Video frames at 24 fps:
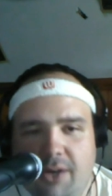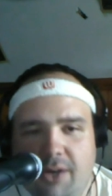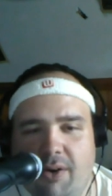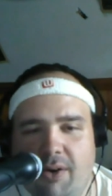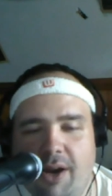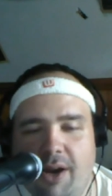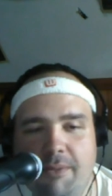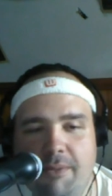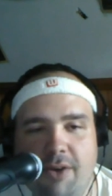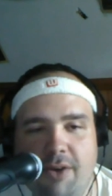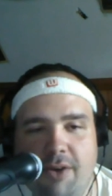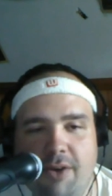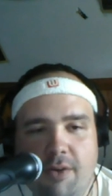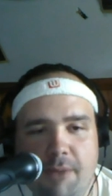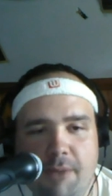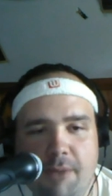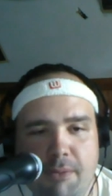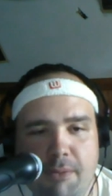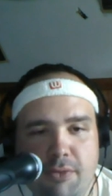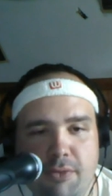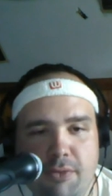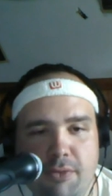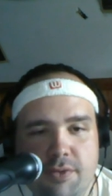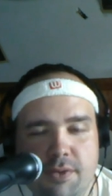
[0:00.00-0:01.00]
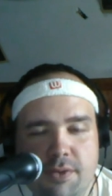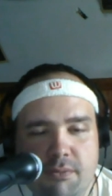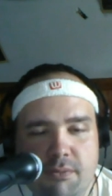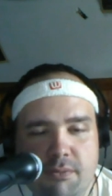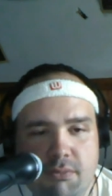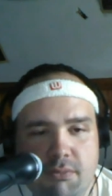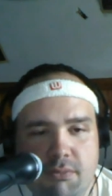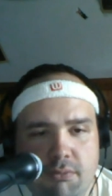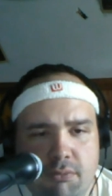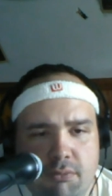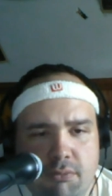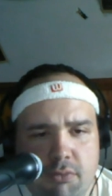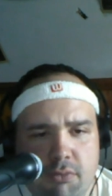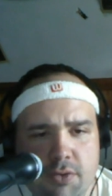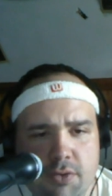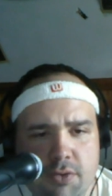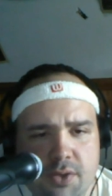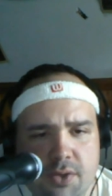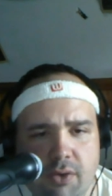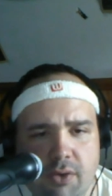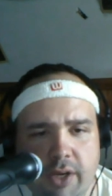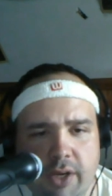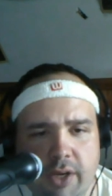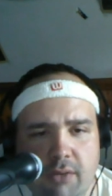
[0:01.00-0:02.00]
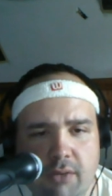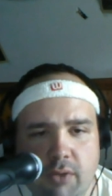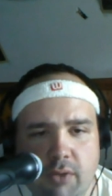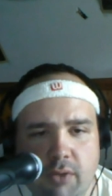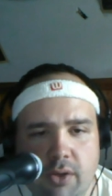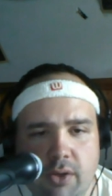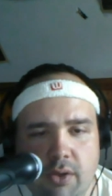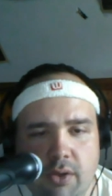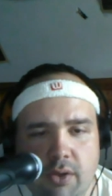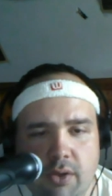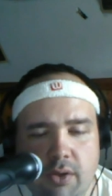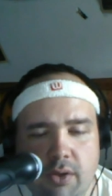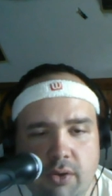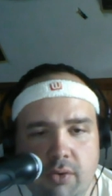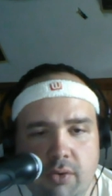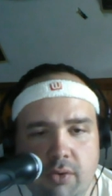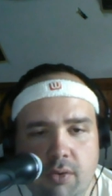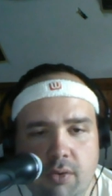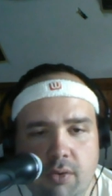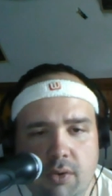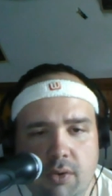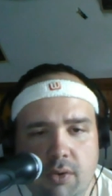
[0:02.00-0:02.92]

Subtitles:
Crack Better by Bruce Greenwood, who